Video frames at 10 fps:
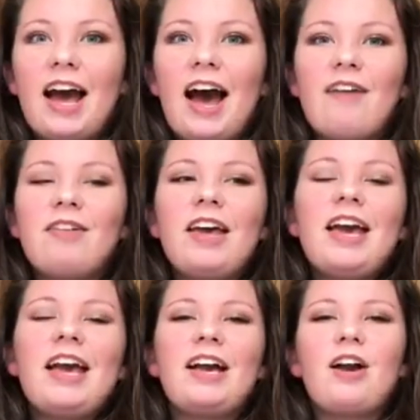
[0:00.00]
have,
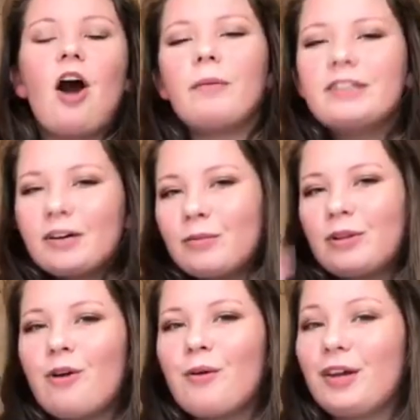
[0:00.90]
and comment down
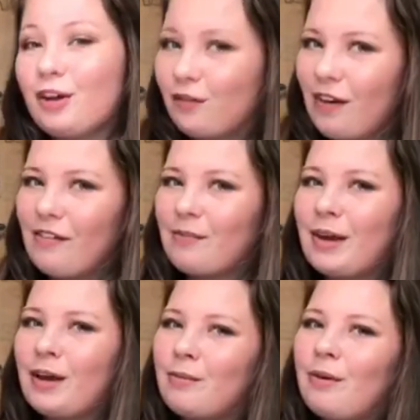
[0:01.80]
below what your favorite
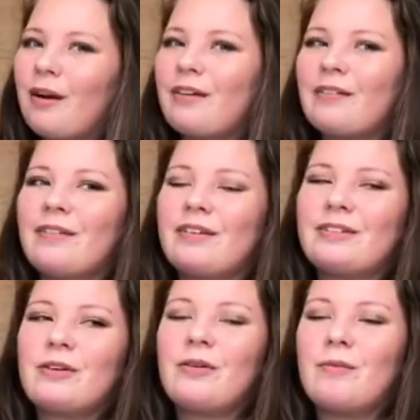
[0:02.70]
makeup
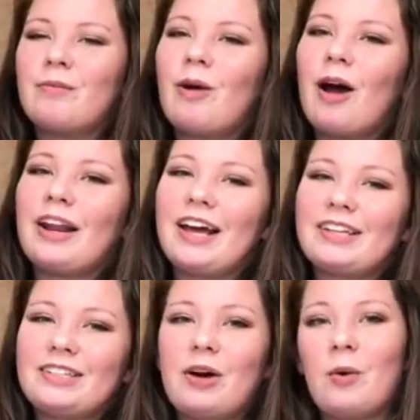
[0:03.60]
product
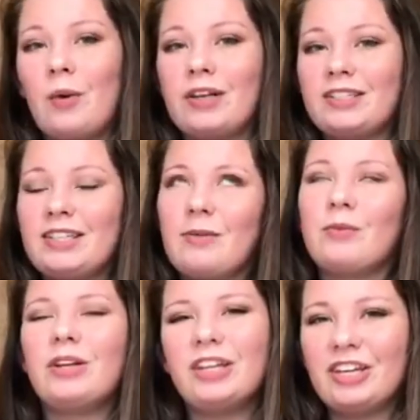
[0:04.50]
product was, because
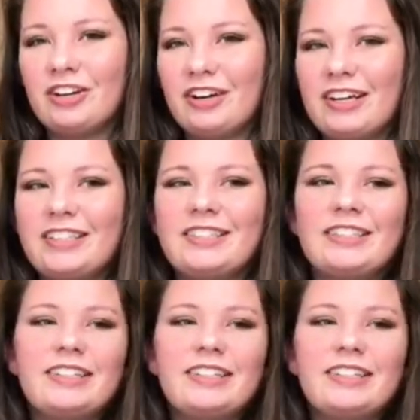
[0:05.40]
I'm really curious.